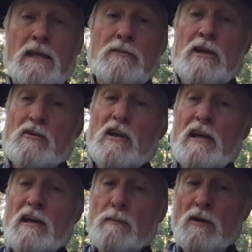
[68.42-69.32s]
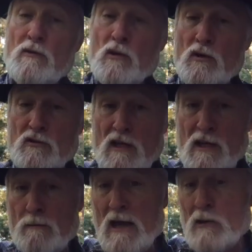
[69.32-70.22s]
They say a number of
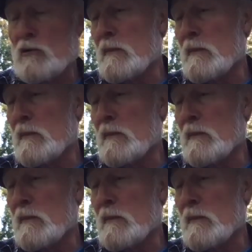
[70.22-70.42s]
those bathroom